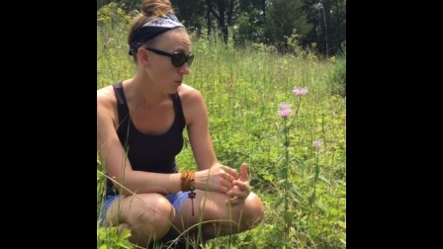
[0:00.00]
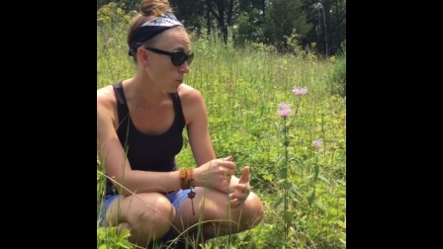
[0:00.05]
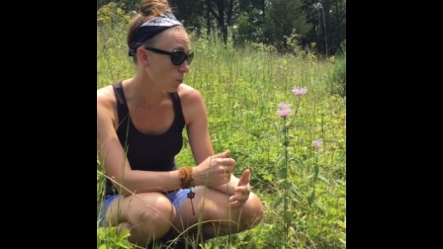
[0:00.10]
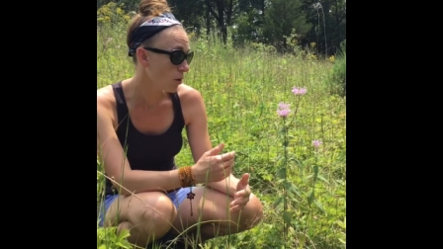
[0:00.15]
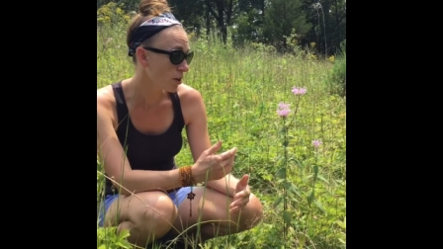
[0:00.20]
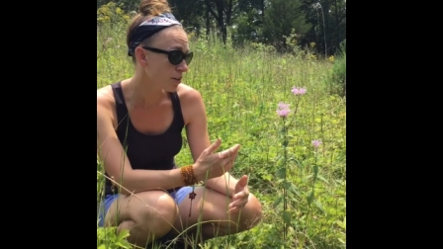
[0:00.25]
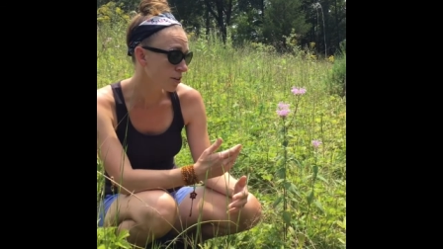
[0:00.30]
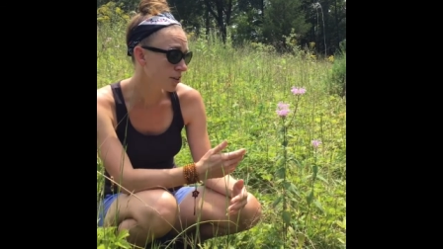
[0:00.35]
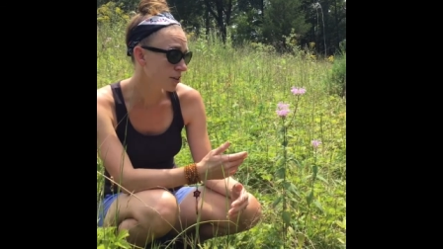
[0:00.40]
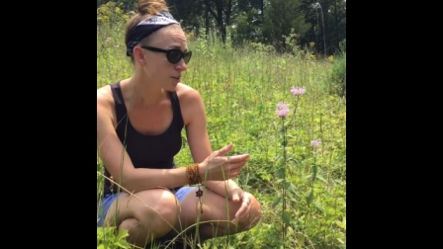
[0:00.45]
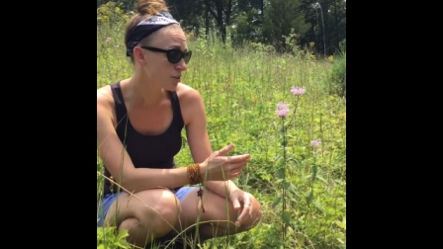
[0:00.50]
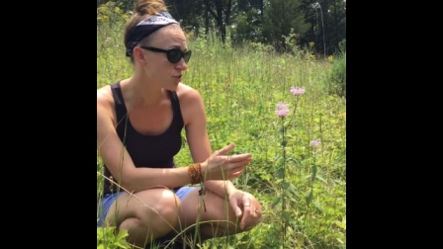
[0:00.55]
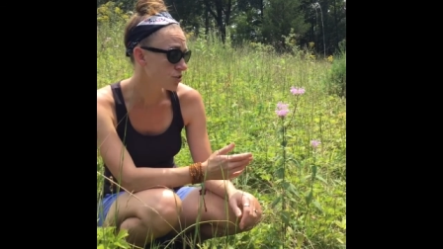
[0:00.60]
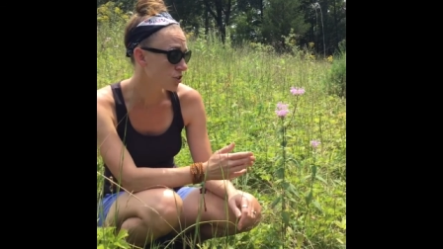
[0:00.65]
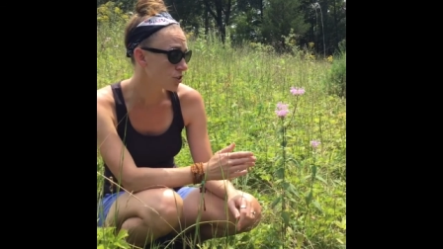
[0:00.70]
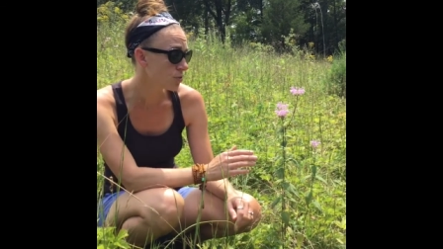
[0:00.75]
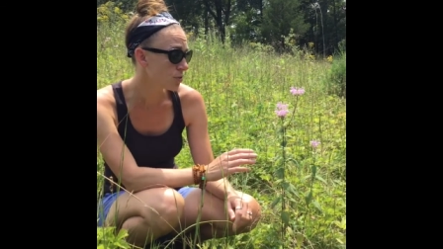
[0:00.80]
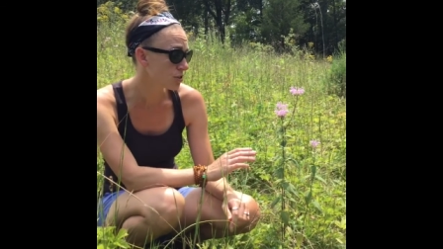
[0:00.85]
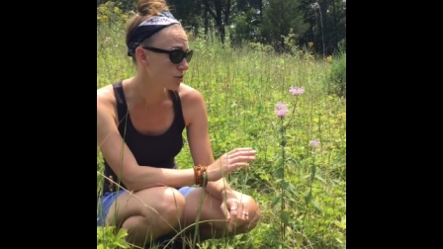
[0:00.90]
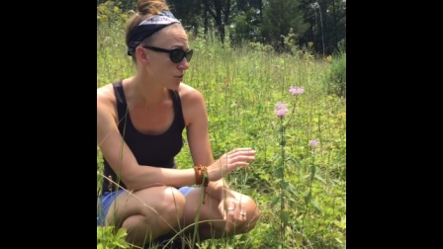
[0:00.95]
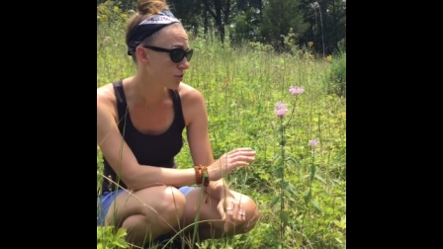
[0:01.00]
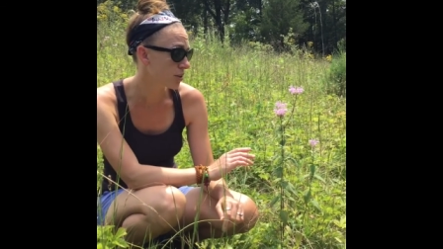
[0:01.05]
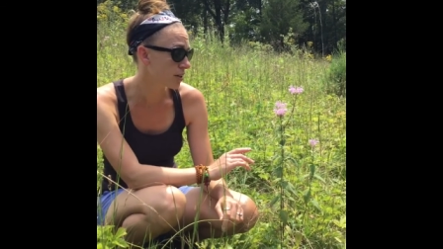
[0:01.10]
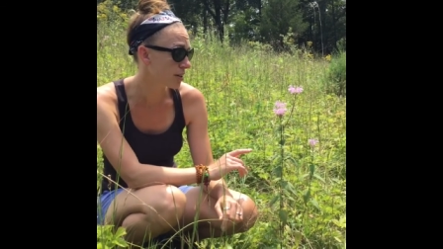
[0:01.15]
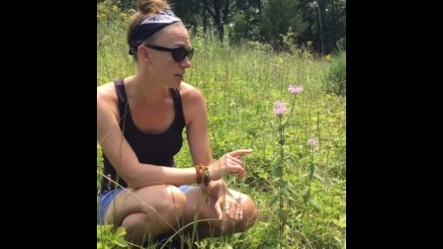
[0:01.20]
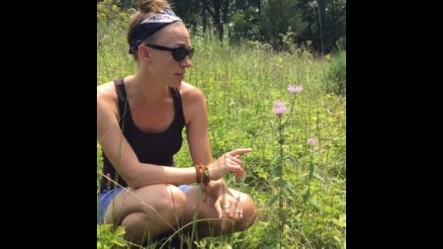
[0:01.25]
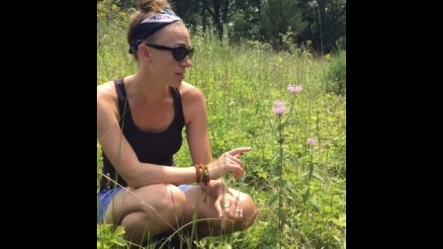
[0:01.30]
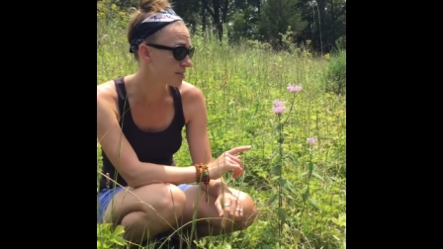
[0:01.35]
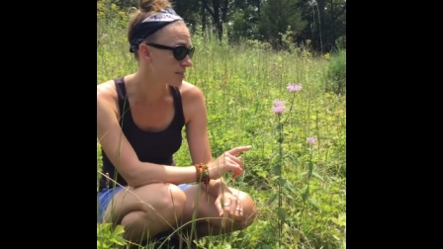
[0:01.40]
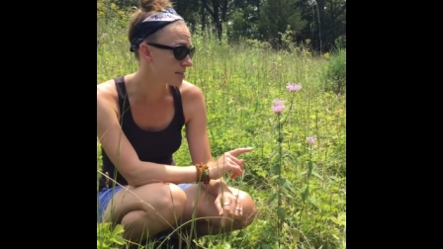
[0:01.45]
What you're going to do is you're
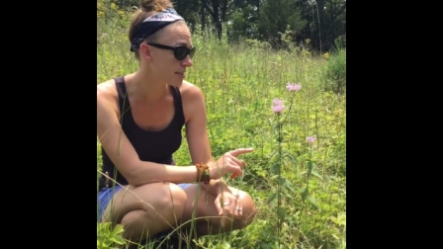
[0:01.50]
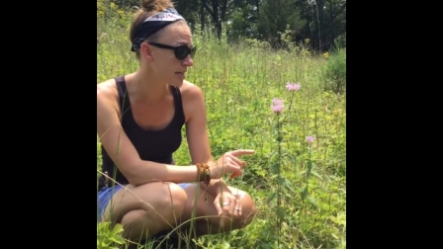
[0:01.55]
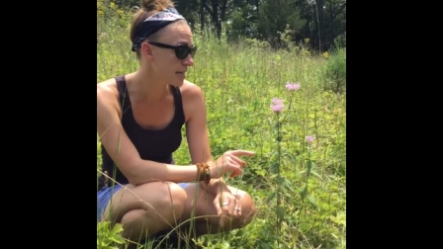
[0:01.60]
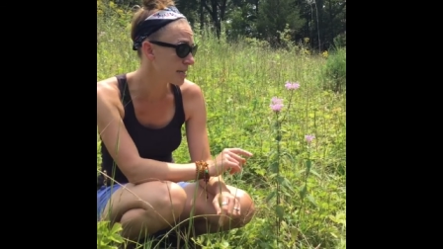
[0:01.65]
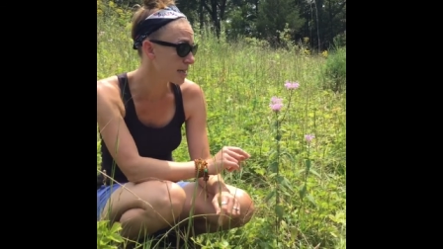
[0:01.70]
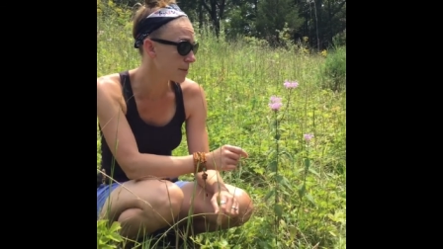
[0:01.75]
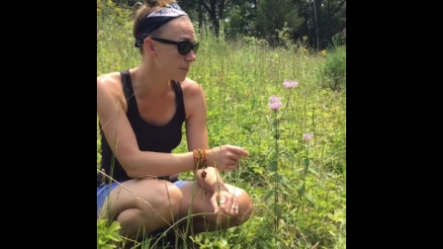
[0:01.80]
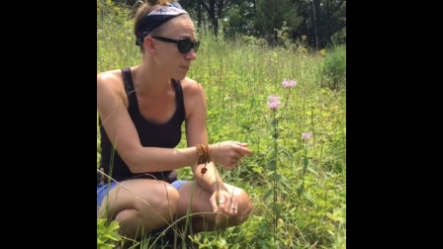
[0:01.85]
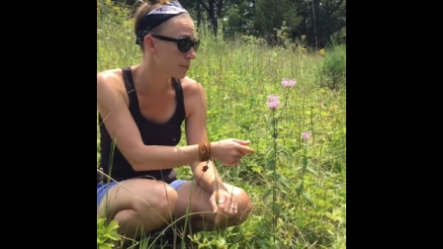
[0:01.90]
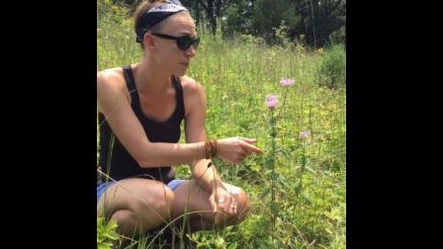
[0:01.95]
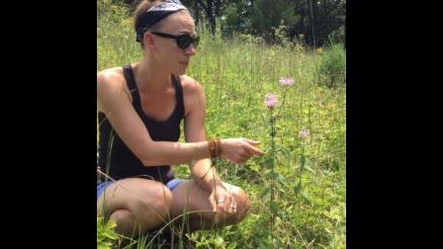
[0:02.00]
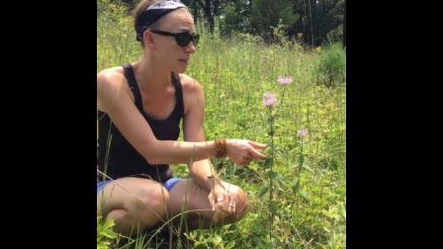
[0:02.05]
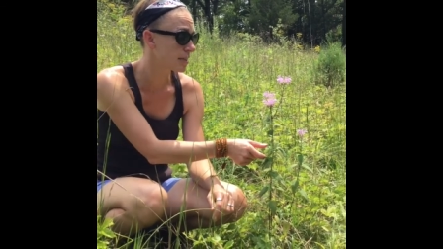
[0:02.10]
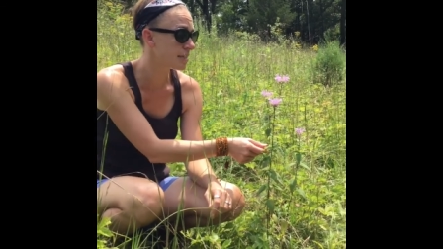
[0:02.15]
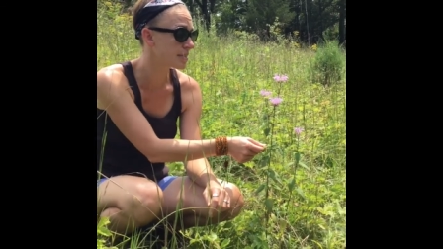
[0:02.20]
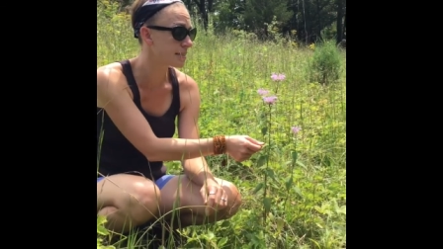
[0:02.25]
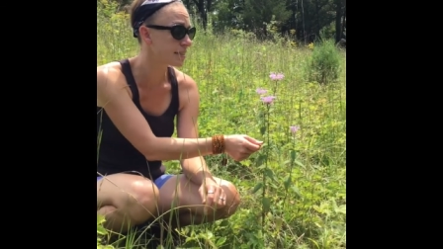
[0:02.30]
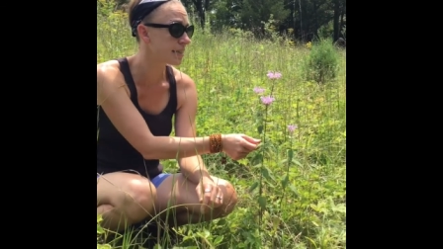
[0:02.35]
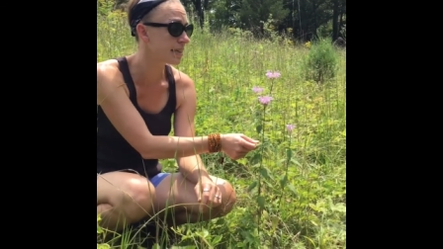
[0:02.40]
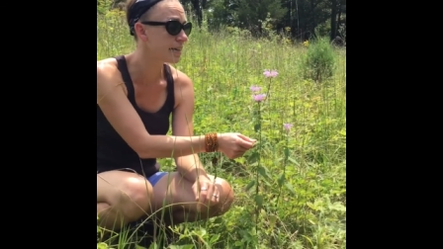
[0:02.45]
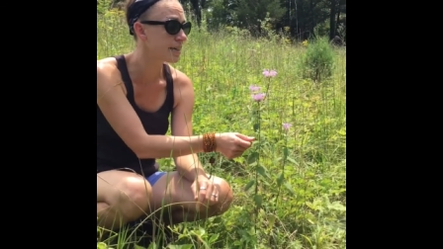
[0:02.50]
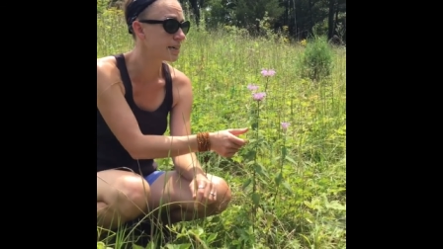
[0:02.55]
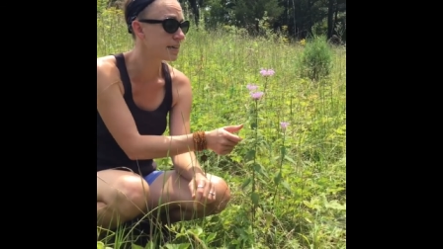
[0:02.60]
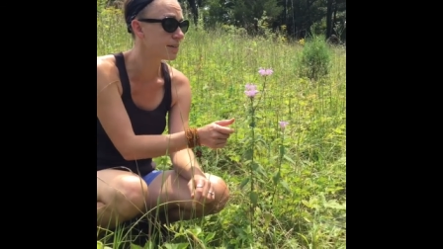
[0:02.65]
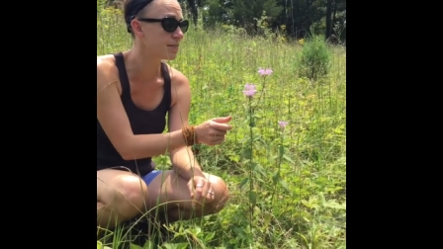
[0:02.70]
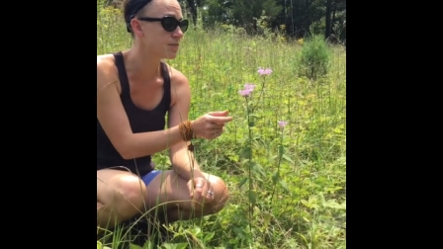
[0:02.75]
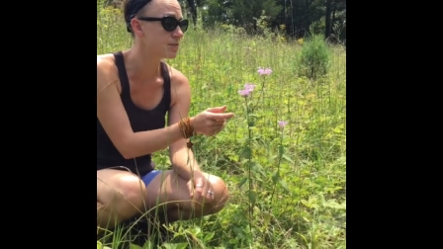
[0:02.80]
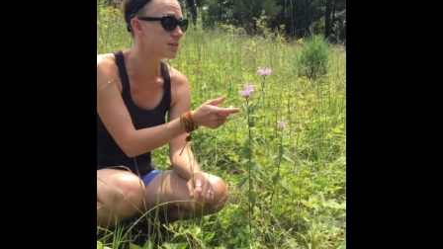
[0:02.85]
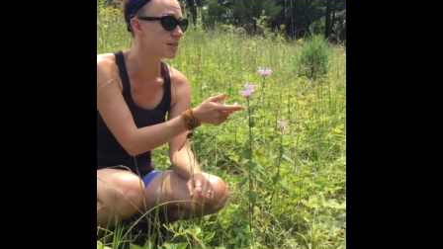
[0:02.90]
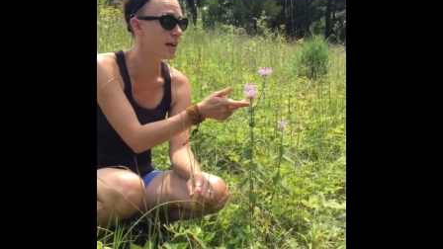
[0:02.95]
going to steep these
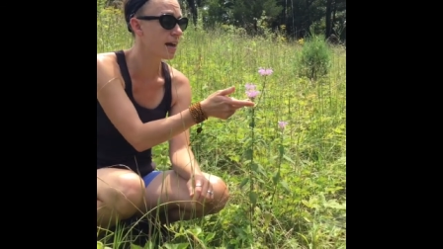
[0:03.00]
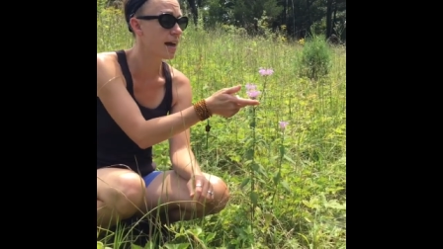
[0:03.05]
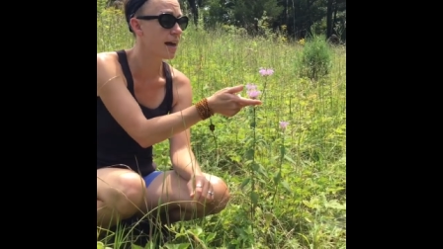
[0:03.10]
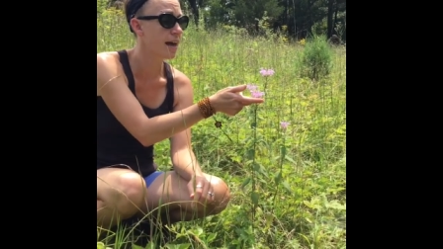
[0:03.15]
leaves